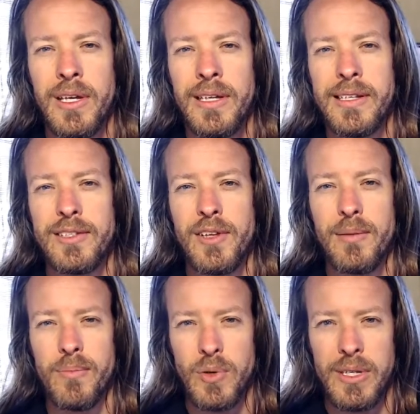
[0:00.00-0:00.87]
to
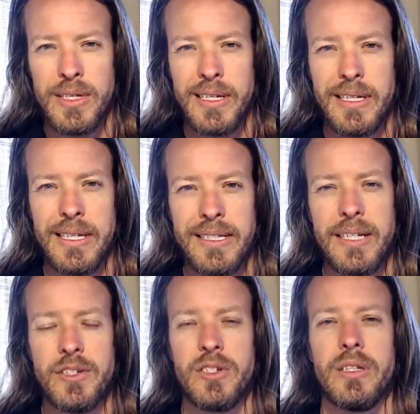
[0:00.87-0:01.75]
start breathing
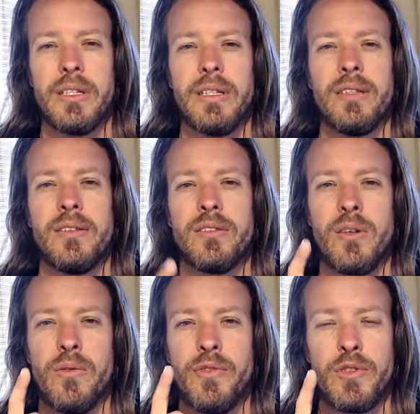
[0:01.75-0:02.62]
intentionally.
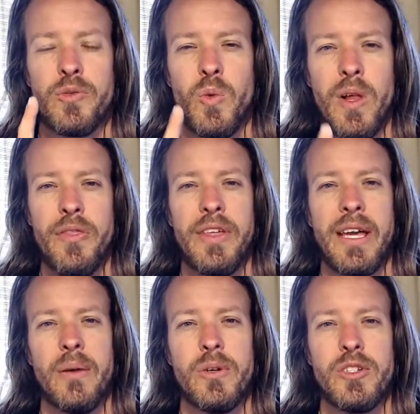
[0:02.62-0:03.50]
So if there's one
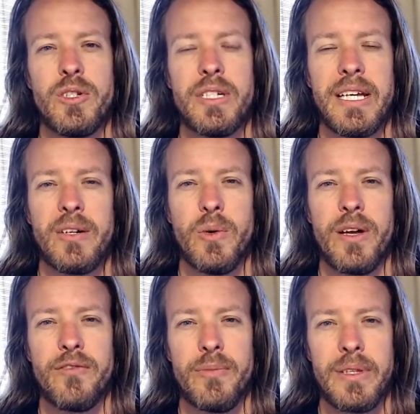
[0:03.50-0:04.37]
thing I want you to take
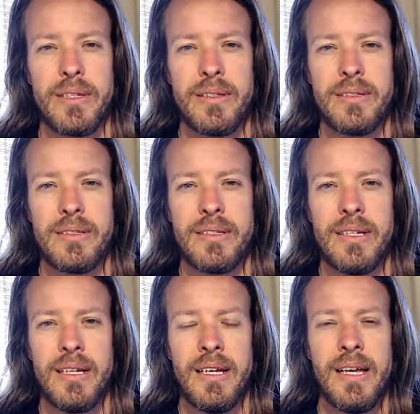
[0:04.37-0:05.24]
away from this,
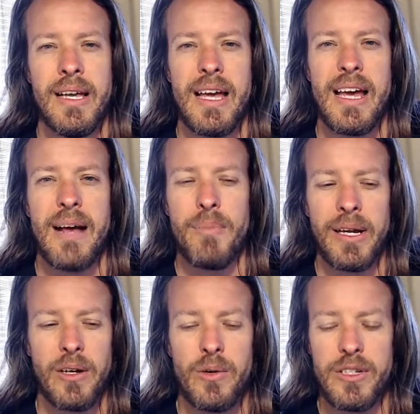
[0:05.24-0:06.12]
and I
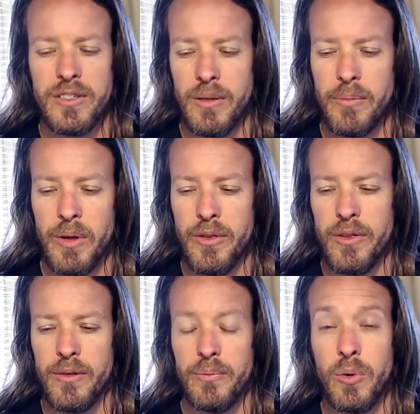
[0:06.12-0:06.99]
might go into some other,
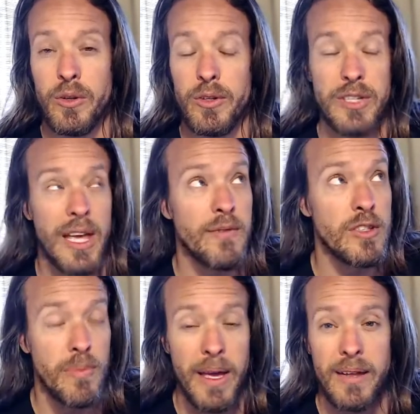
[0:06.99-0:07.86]
the, there's
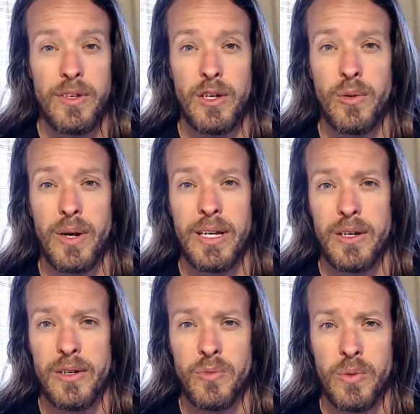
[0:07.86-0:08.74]
Heaven's Manna video right
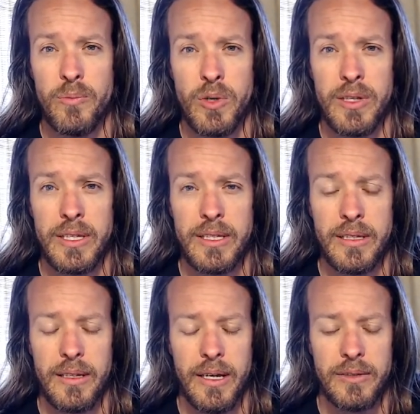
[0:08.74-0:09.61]
here. It's one
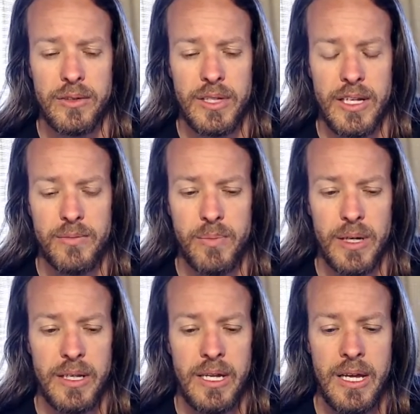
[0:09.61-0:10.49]
breathing exercise. But